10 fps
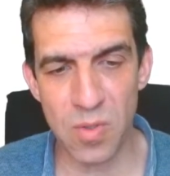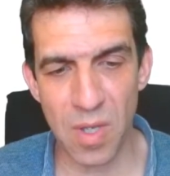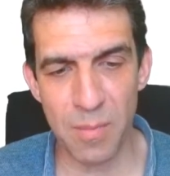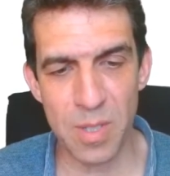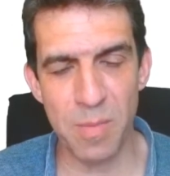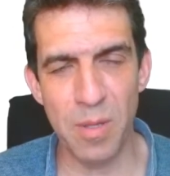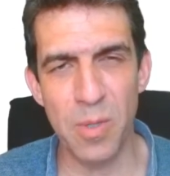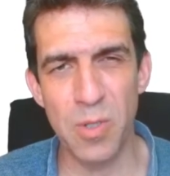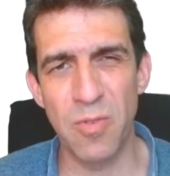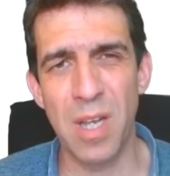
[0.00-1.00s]
I must be the
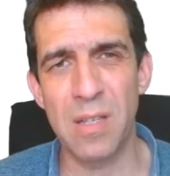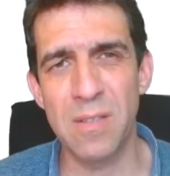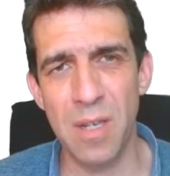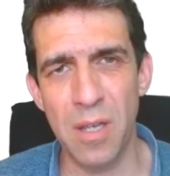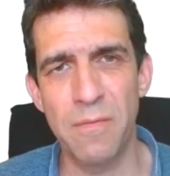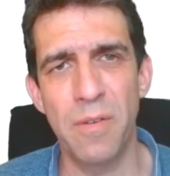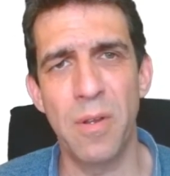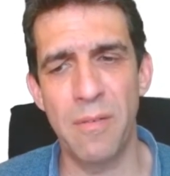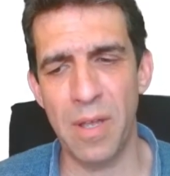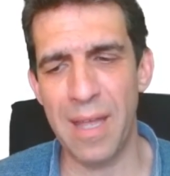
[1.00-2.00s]
most reluctant
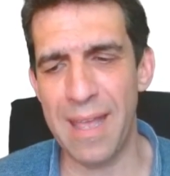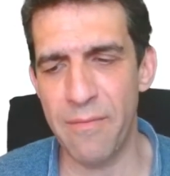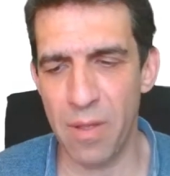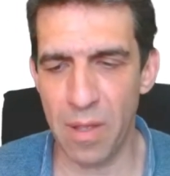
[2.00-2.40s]
iPhone ever.